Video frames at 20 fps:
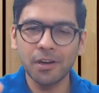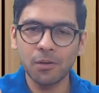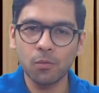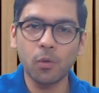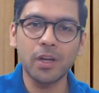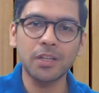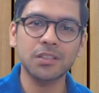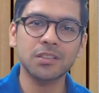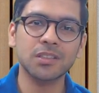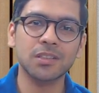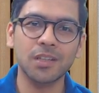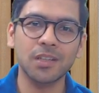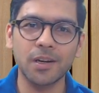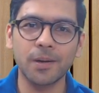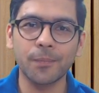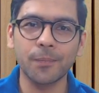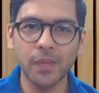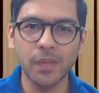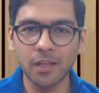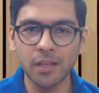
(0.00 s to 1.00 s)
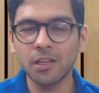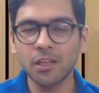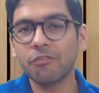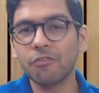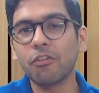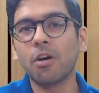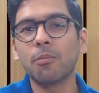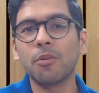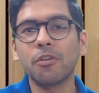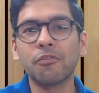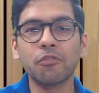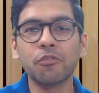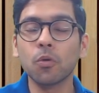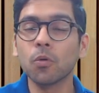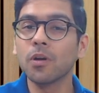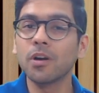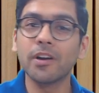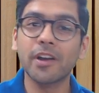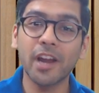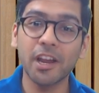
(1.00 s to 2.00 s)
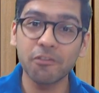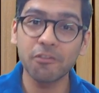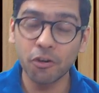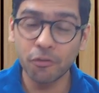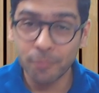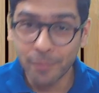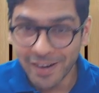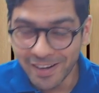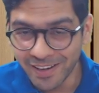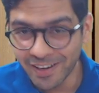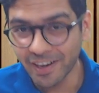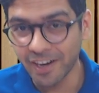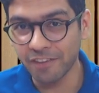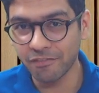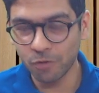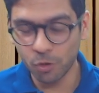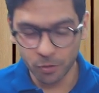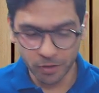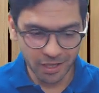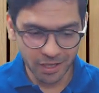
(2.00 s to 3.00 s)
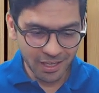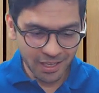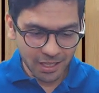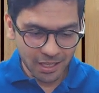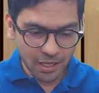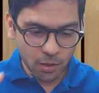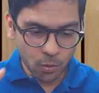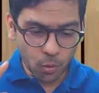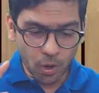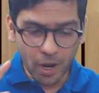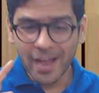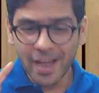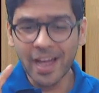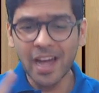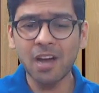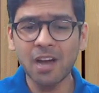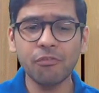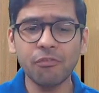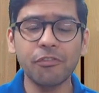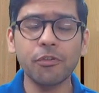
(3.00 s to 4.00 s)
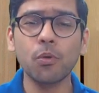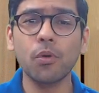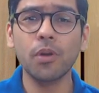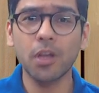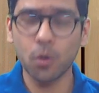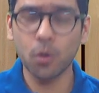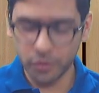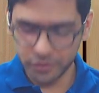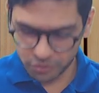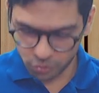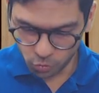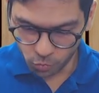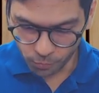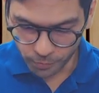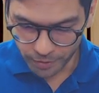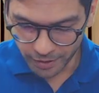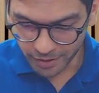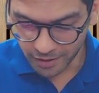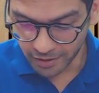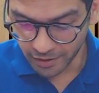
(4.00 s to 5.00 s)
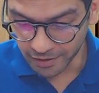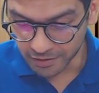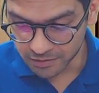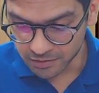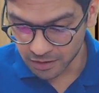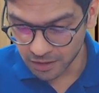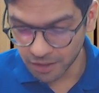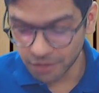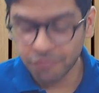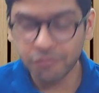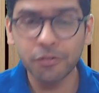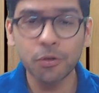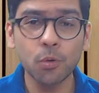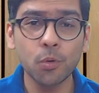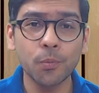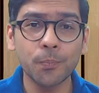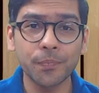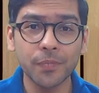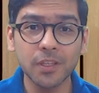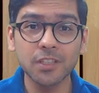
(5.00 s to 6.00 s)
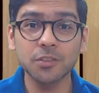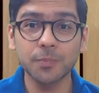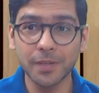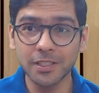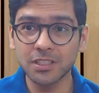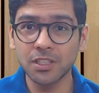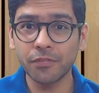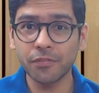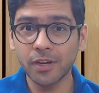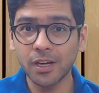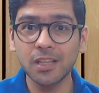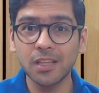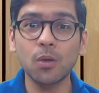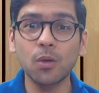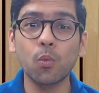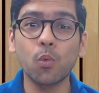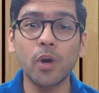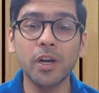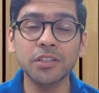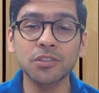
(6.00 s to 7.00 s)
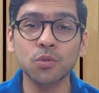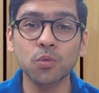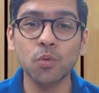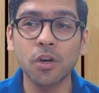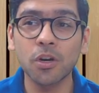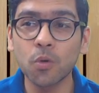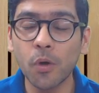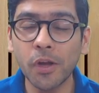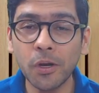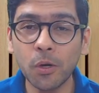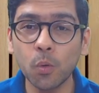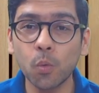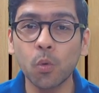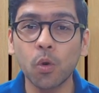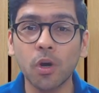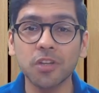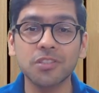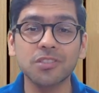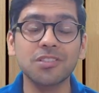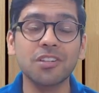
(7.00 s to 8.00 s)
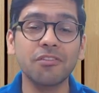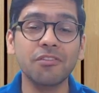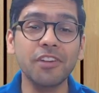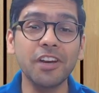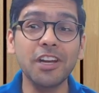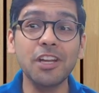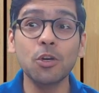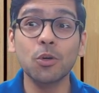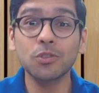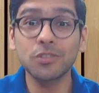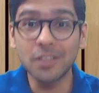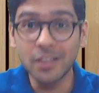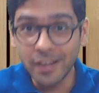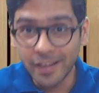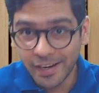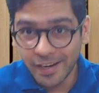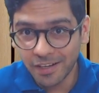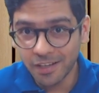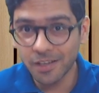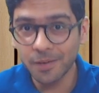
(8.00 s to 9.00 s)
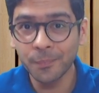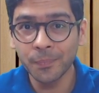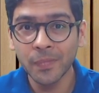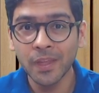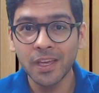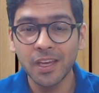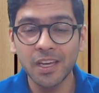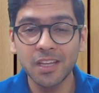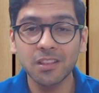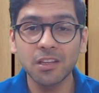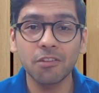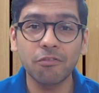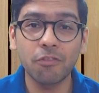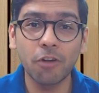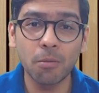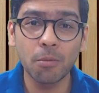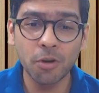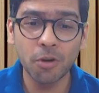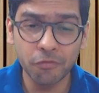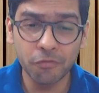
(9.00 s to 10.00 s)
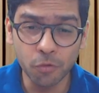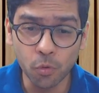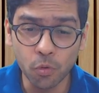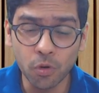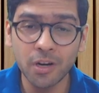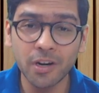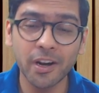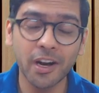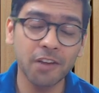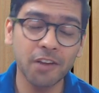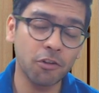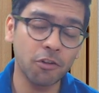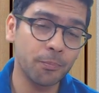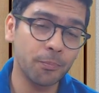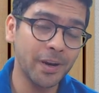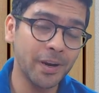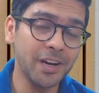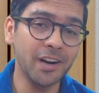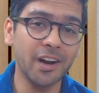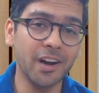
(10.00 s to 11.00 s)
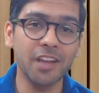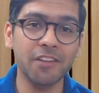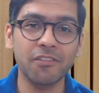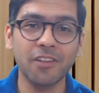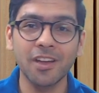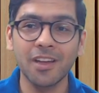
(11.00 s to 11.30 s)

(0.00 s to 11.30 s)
ones in the form of Google Drive or pen drive. Okay, I have few requests to make, guys. If you, specifically the ones who are going to watch the videos later in the form of Google Drive or pen drive,